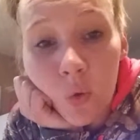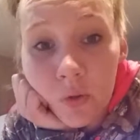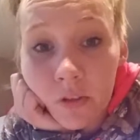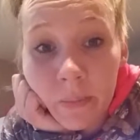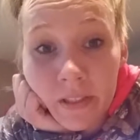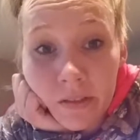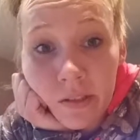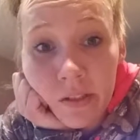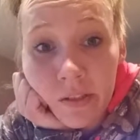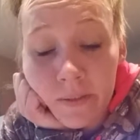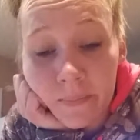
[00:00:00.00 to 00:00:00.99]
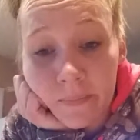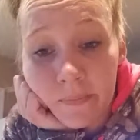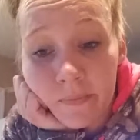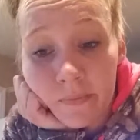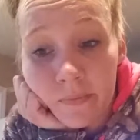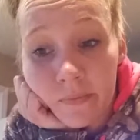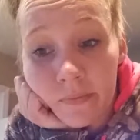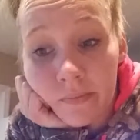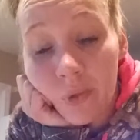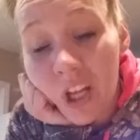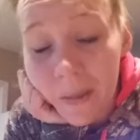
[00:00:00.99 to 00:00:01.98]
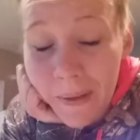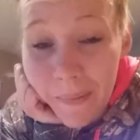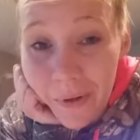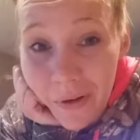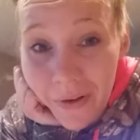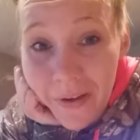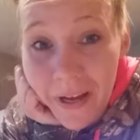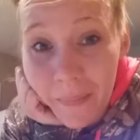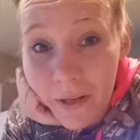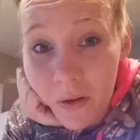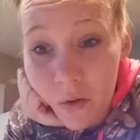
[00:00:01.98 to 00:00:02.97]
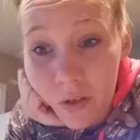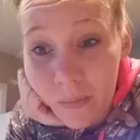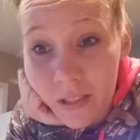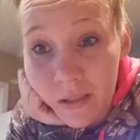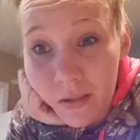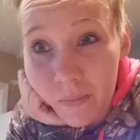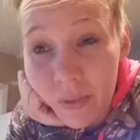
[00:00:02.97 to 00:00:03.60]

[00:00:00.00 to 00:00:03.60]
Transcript: Ornaments. A lot of people don't know how to make ornaments,